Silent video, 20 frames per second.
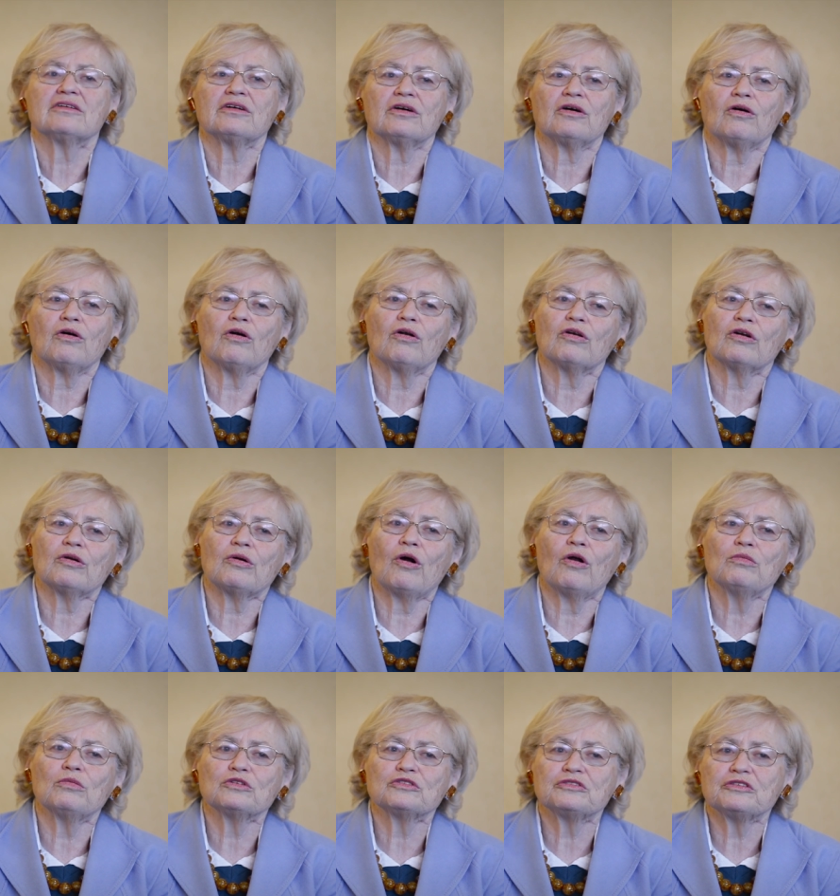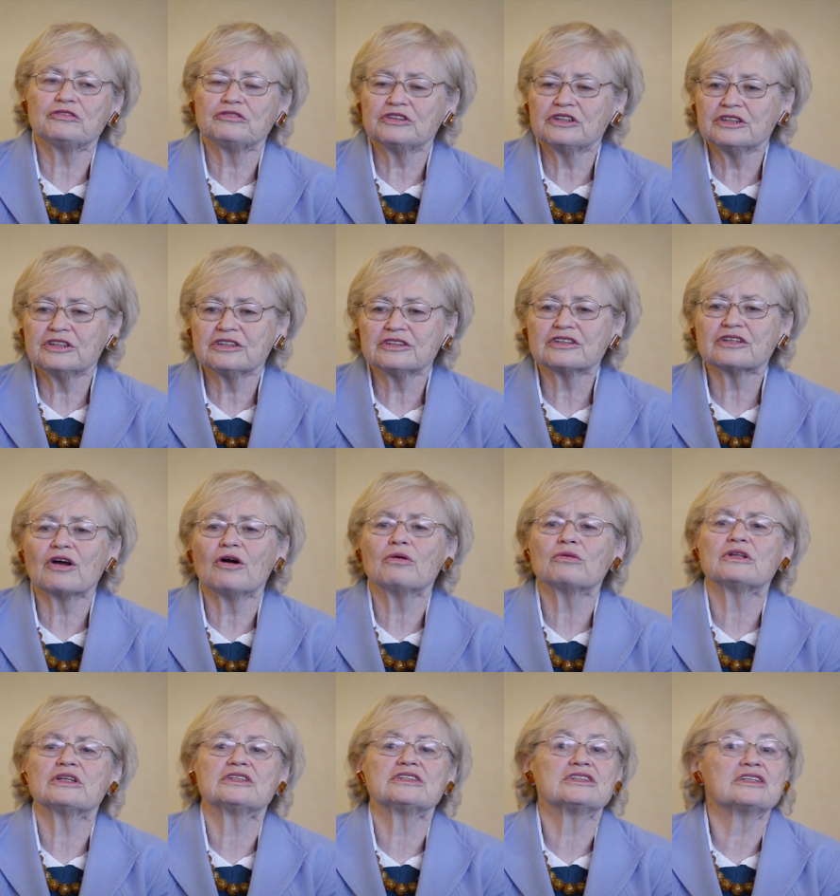or almost fifteen years
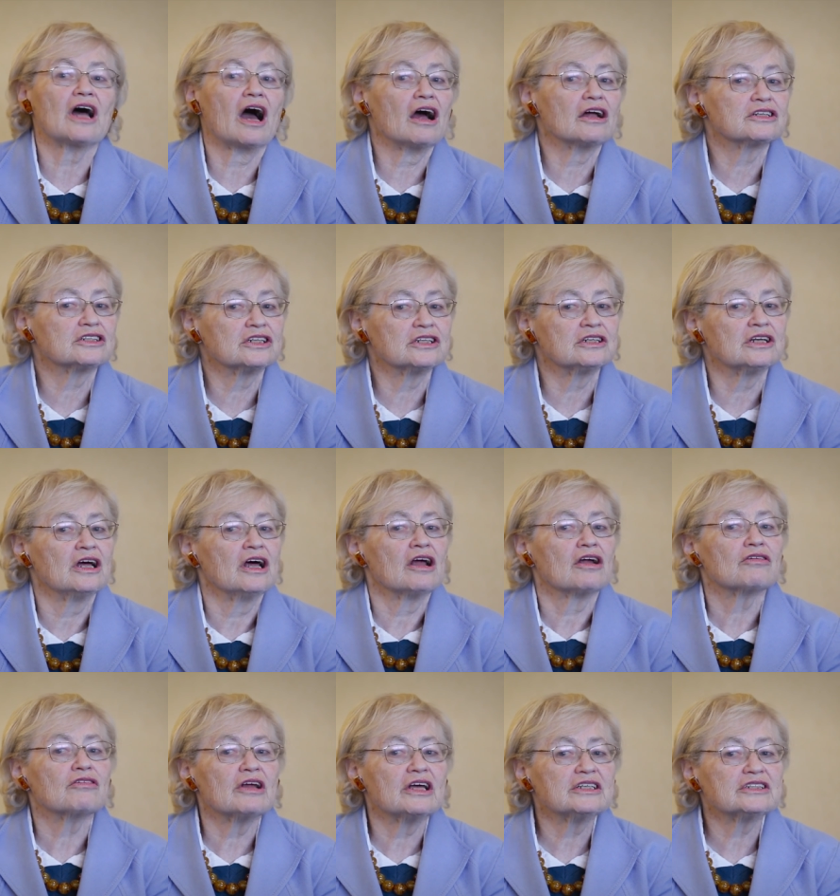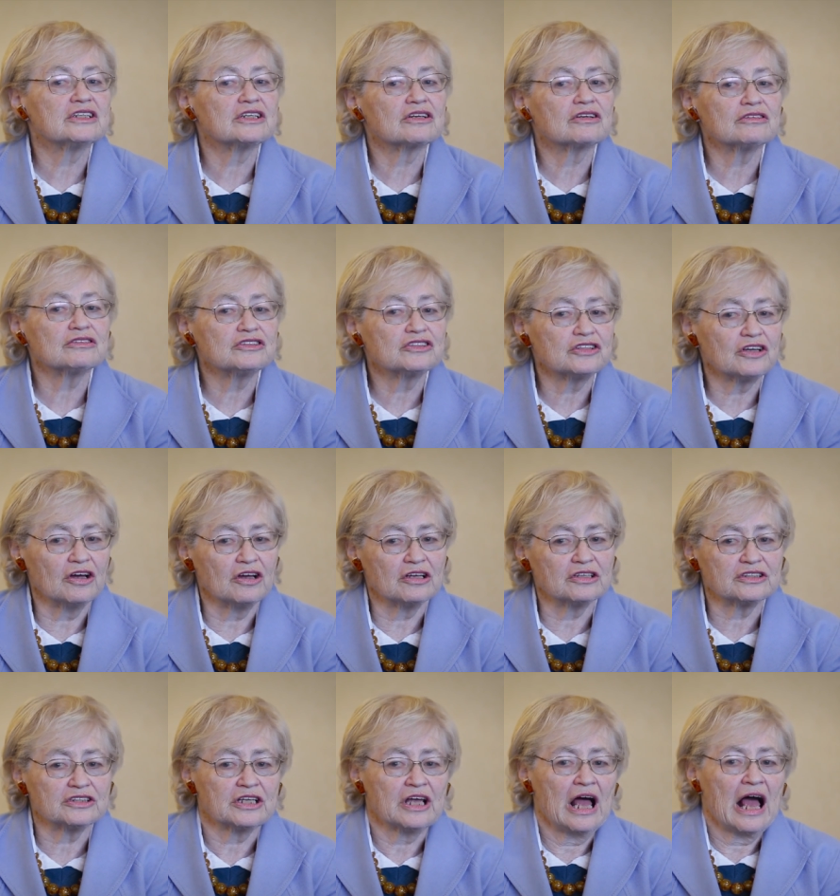ago, that started raising
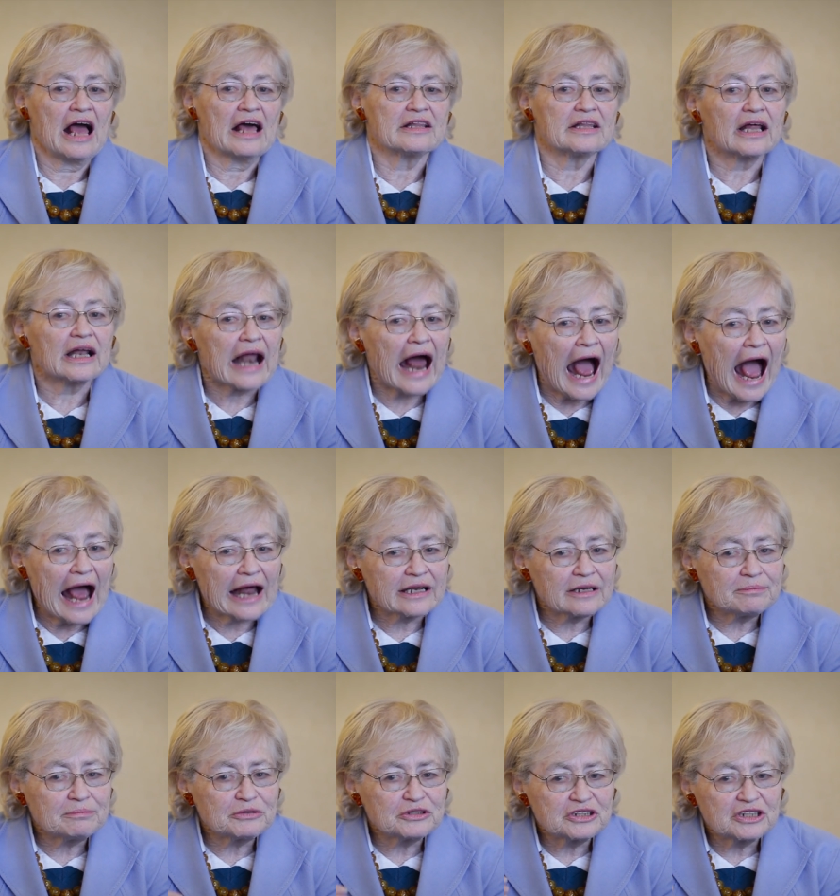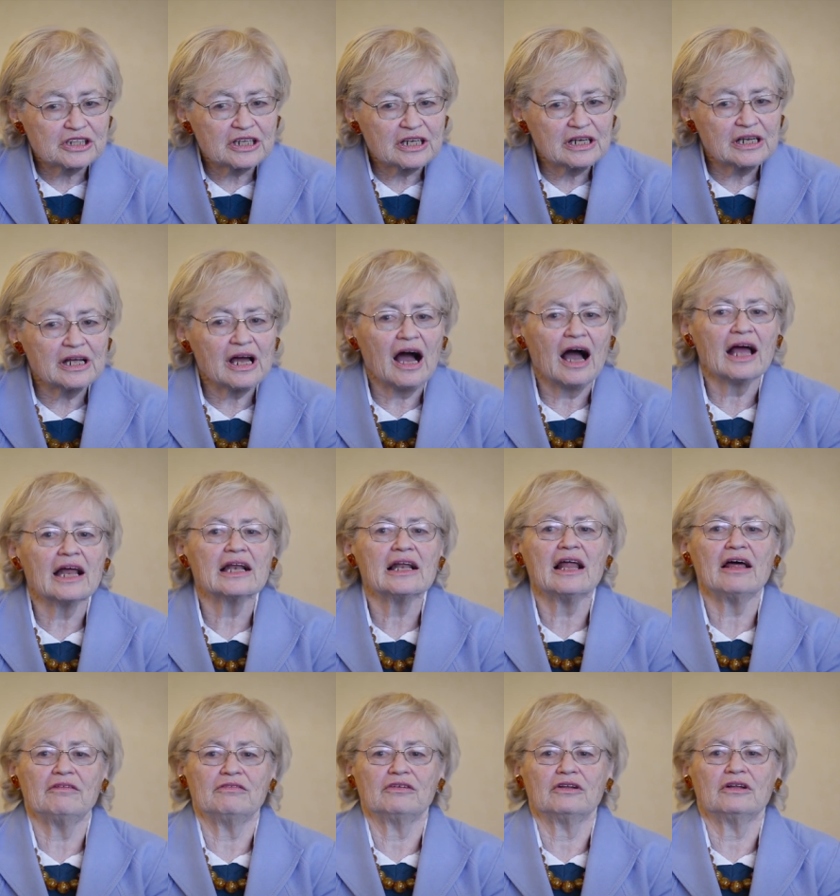concerns that at a particularly high
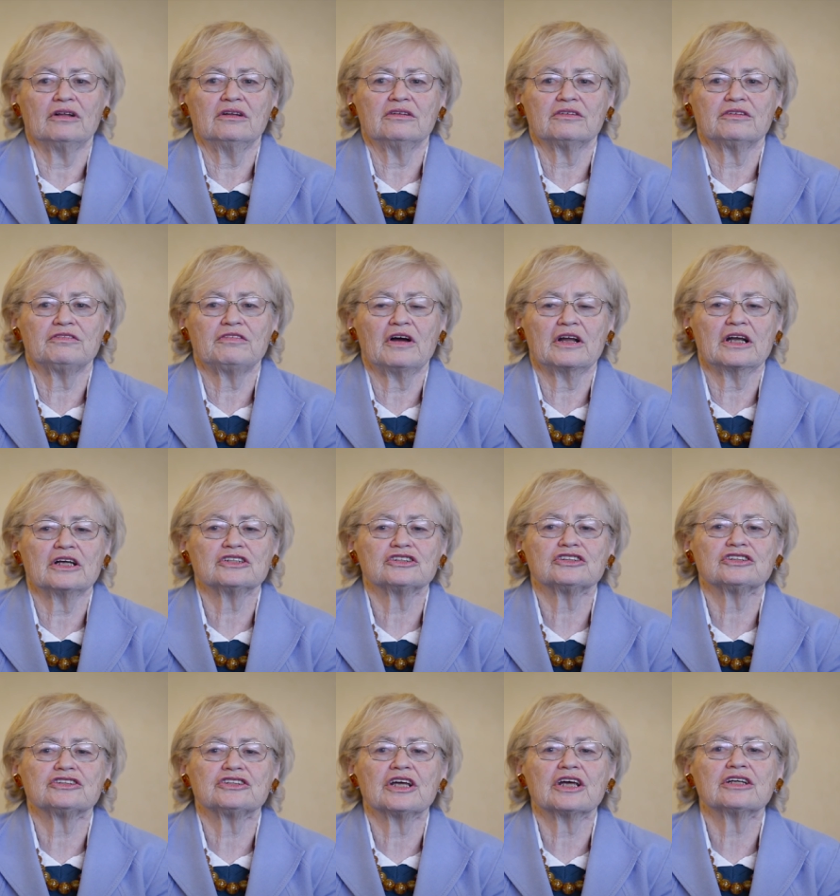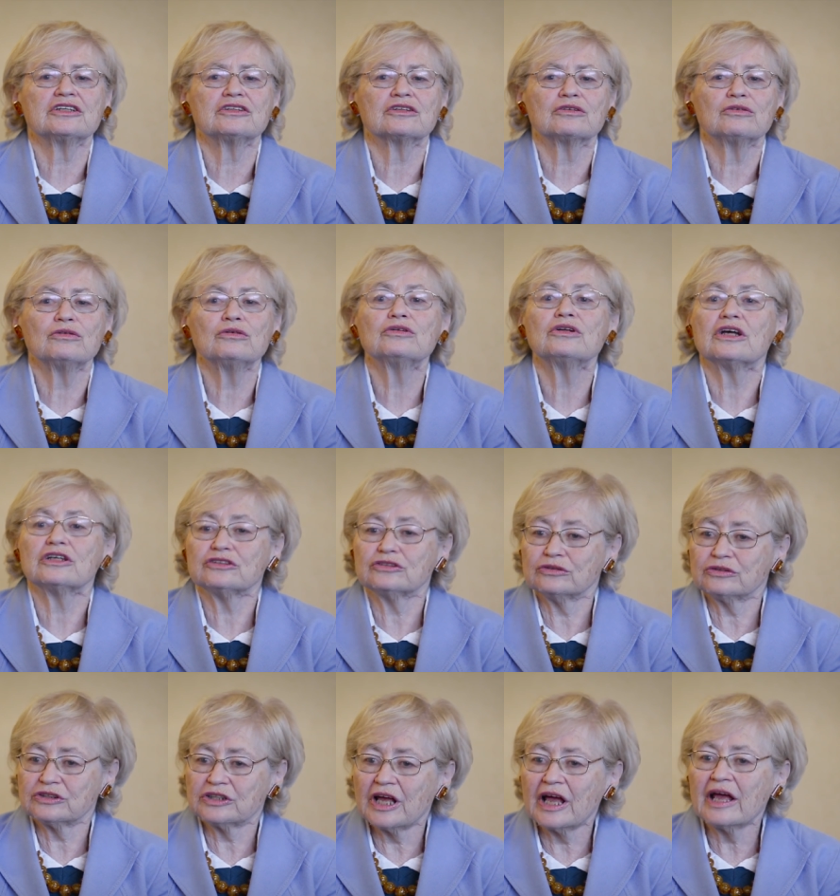level, the financial sector could, as
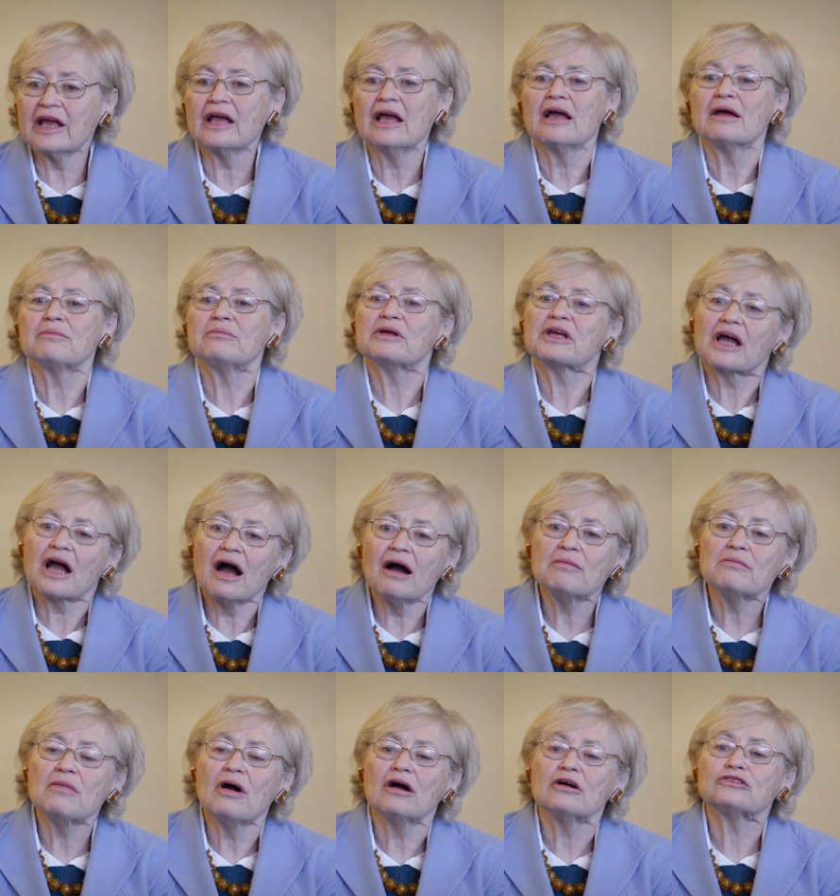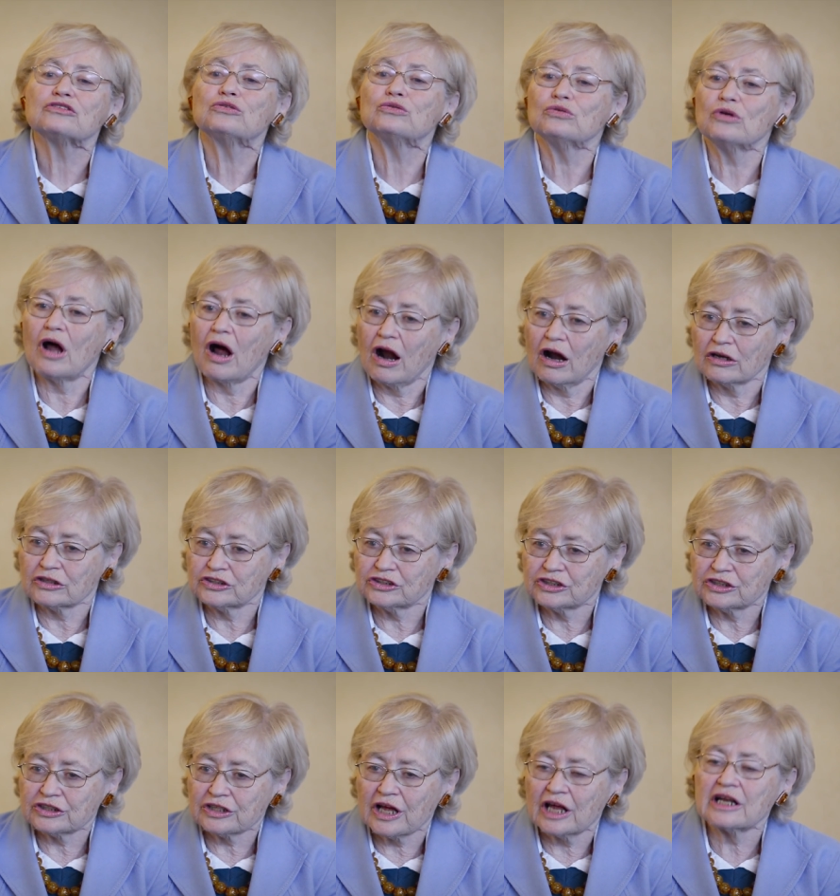you say, become too
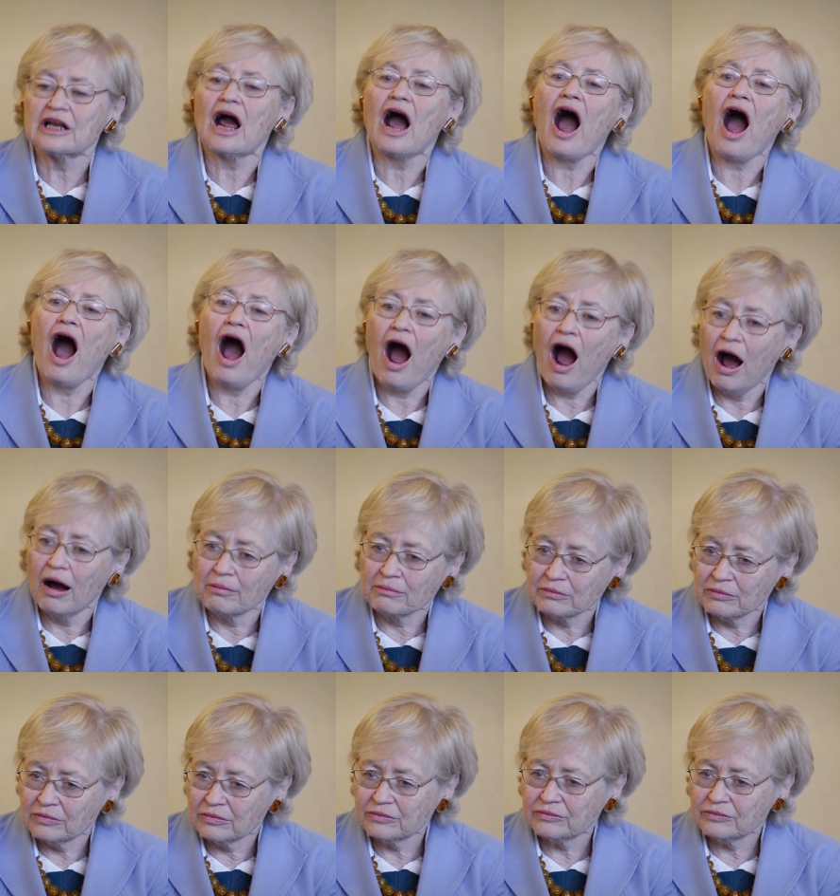large and harm